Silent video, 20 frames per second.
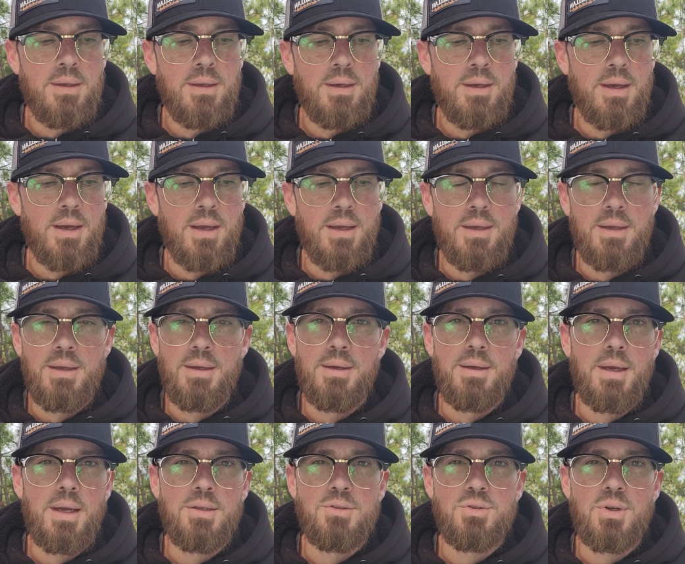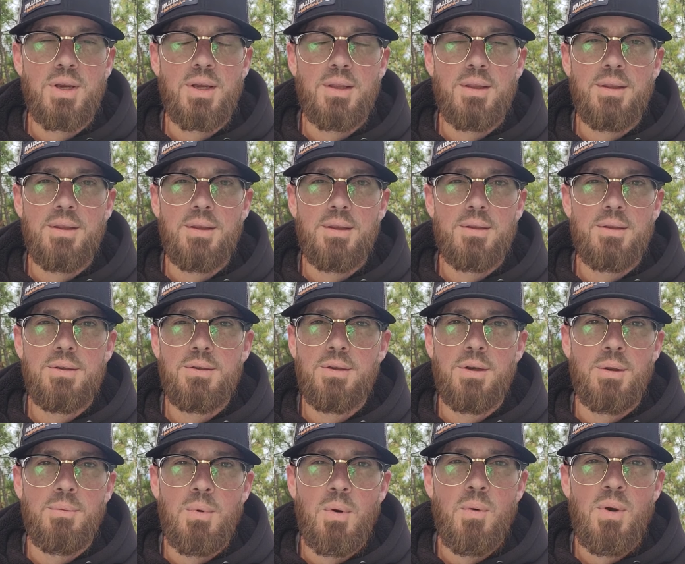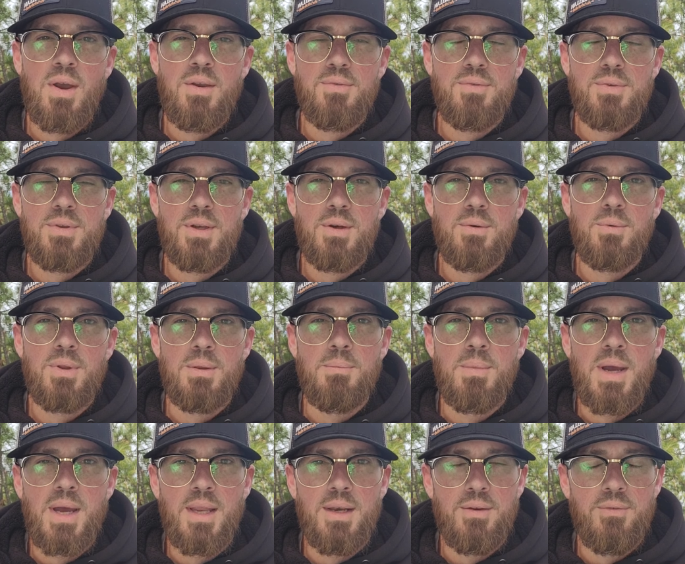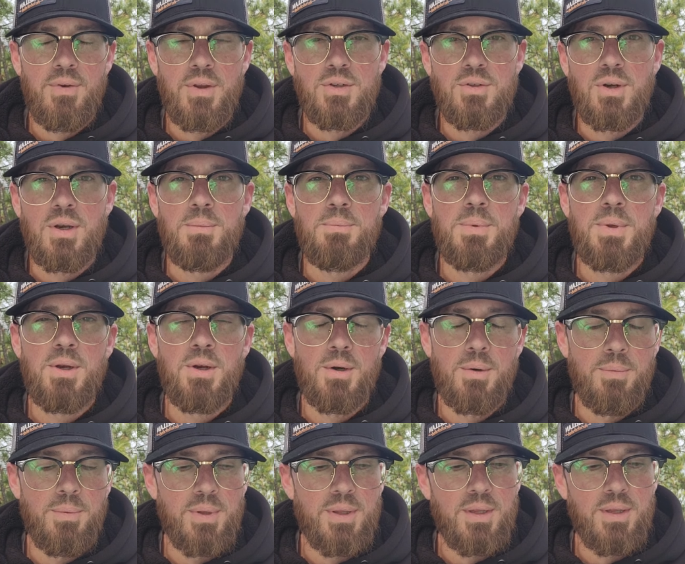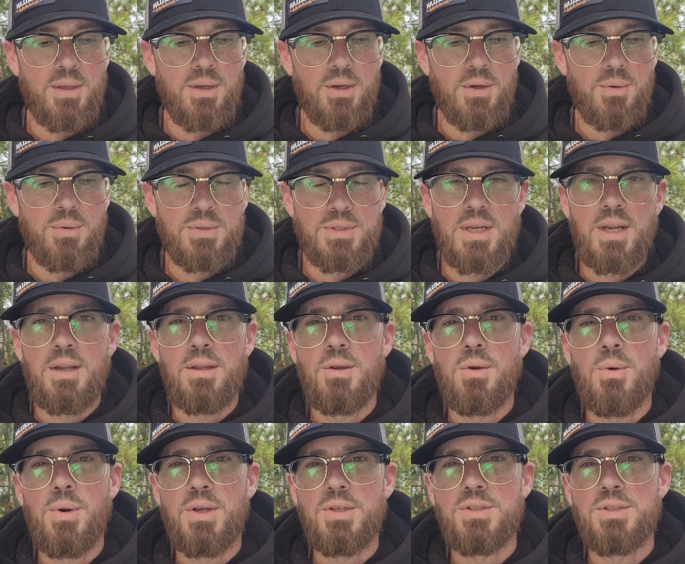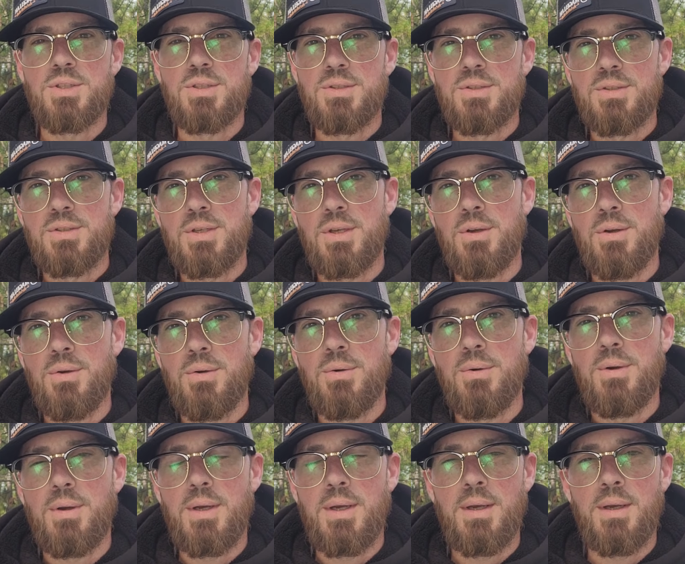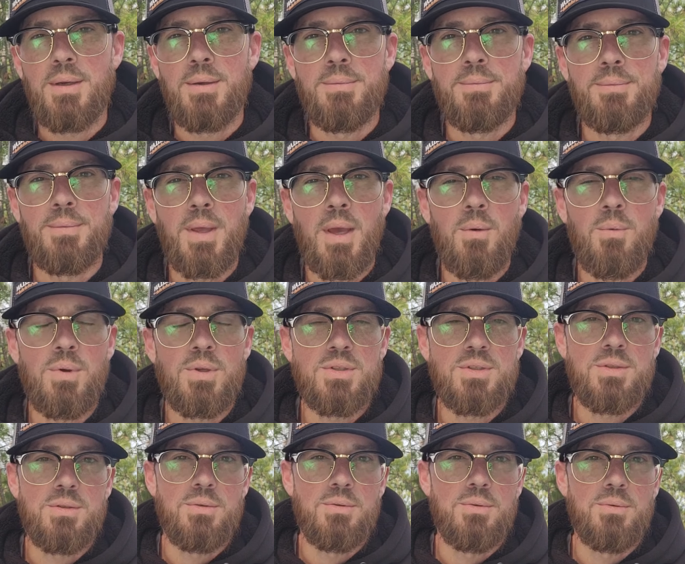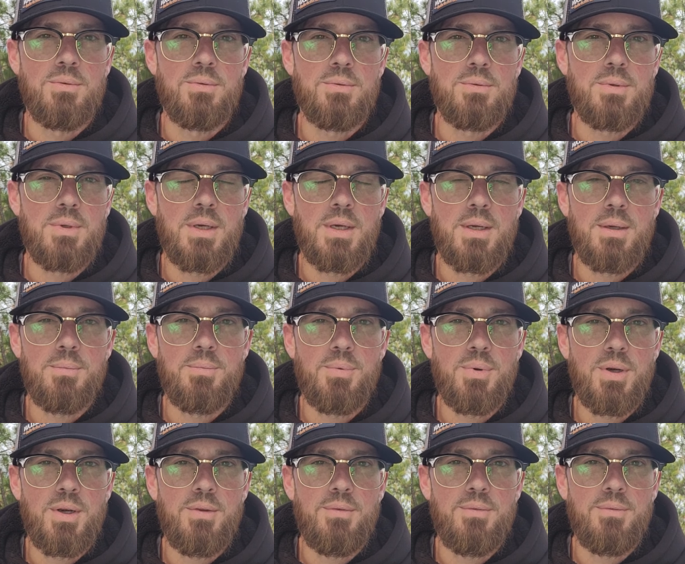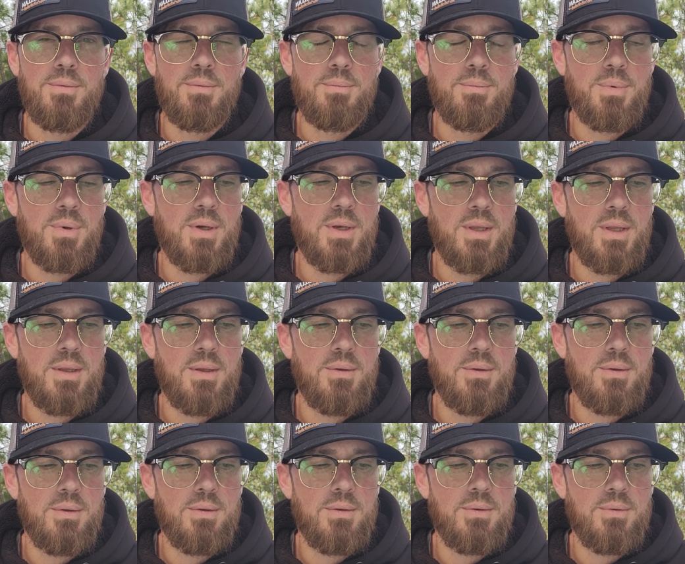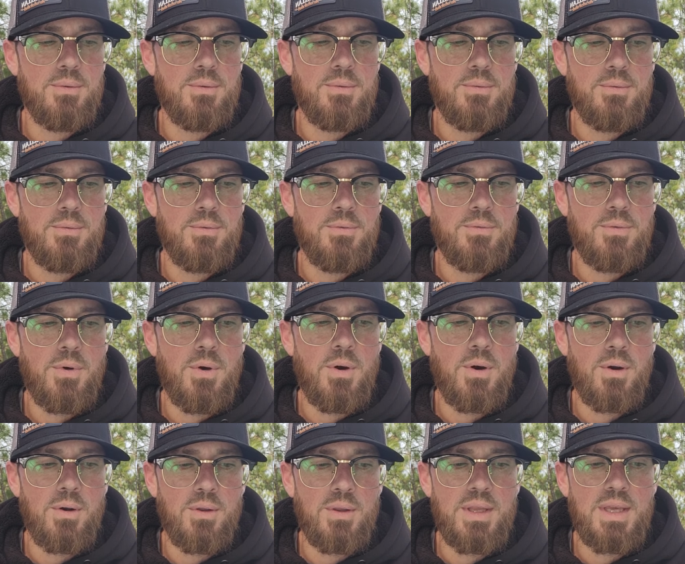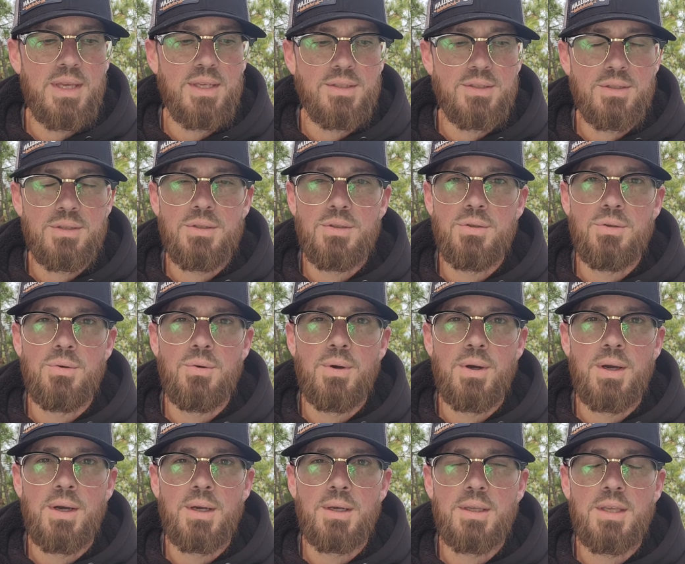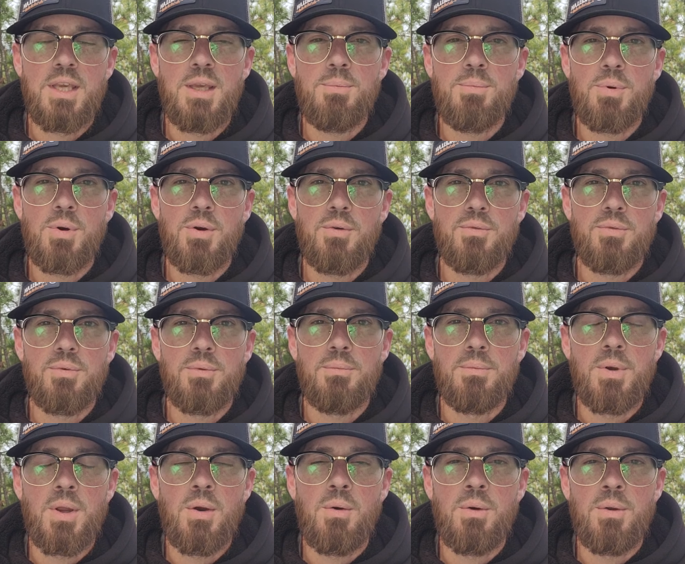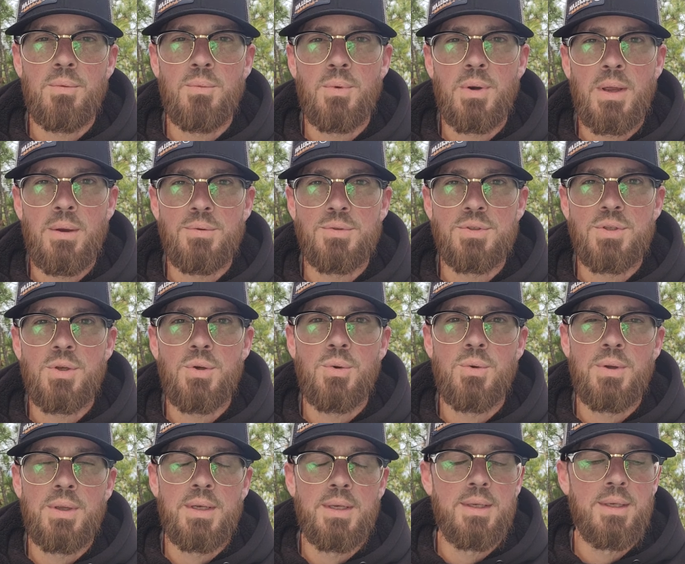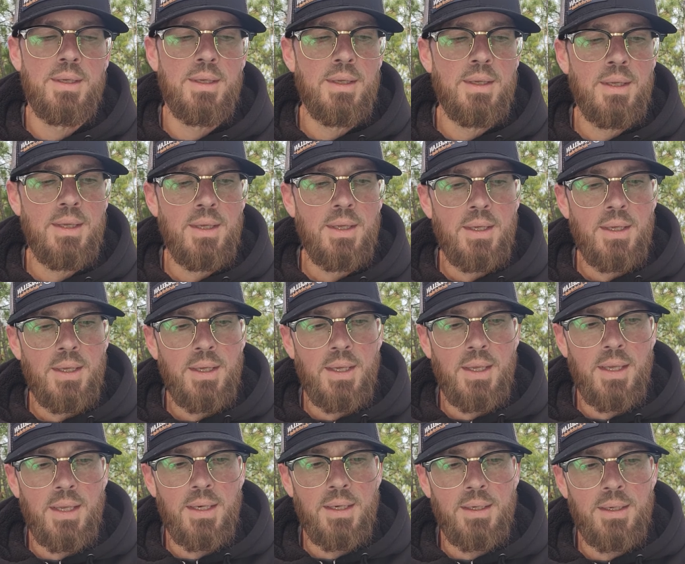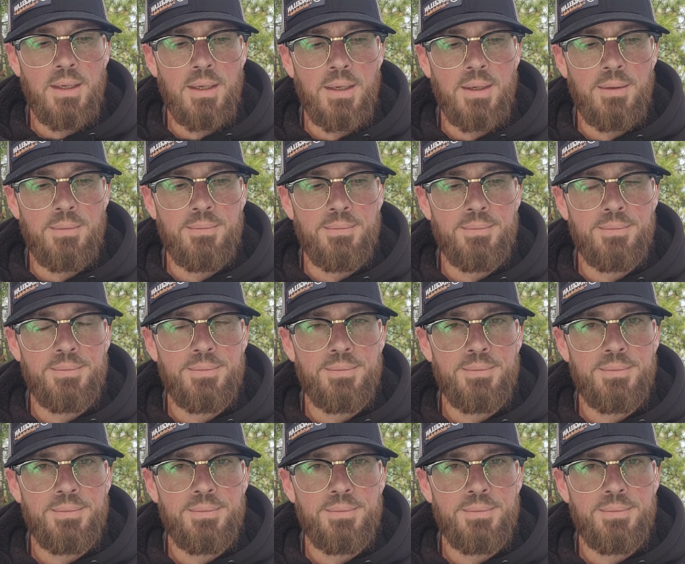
I uh, I drank a you know, my wife didn't really mind if I drank beer, but the liquor was out of the question. So um, I went to uh, pretty pretty far lengths to uh, keep her from knowing what I was doing, and um,